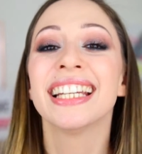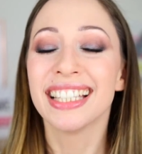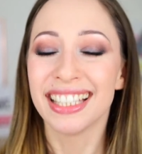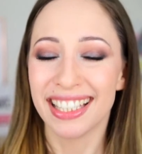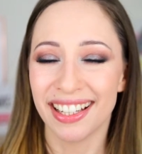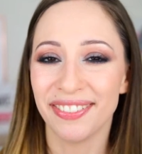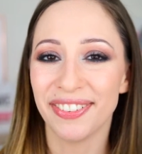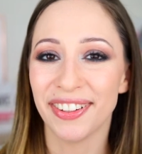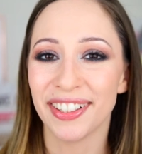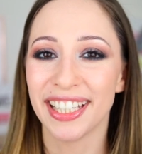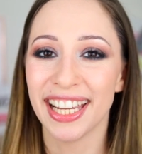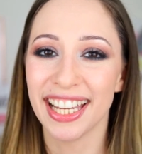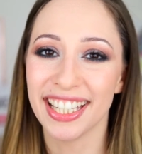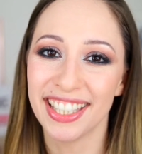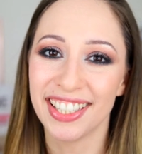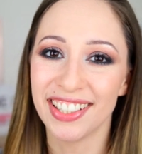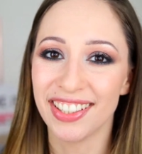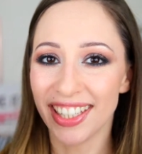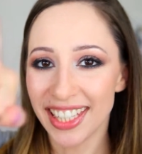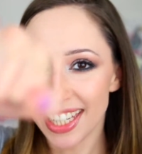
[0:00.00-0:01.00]
don't
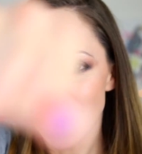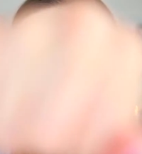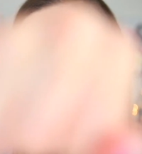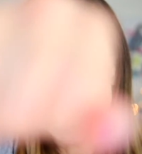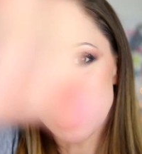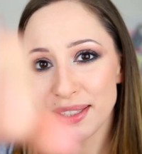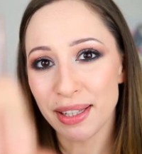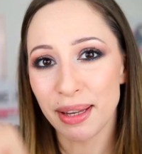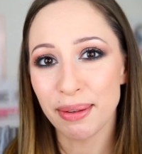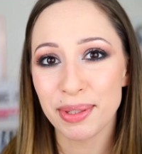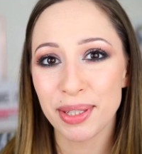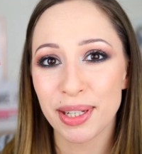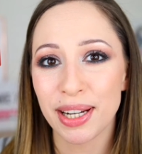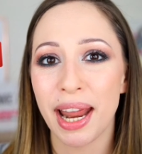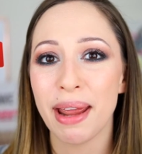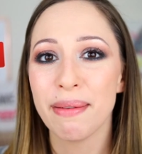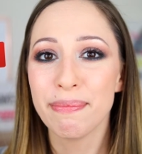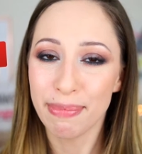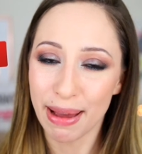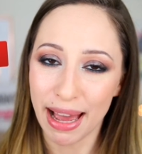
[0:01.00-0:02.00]
forget to hit the
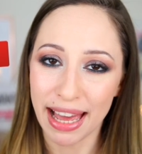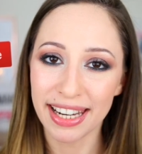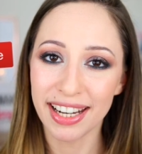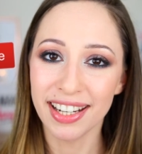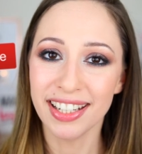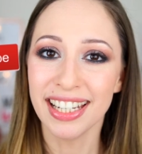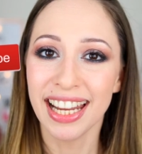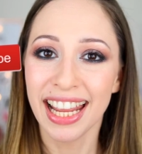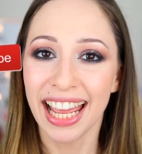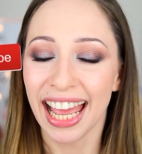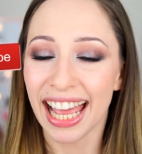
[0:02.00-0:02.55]
subscribe button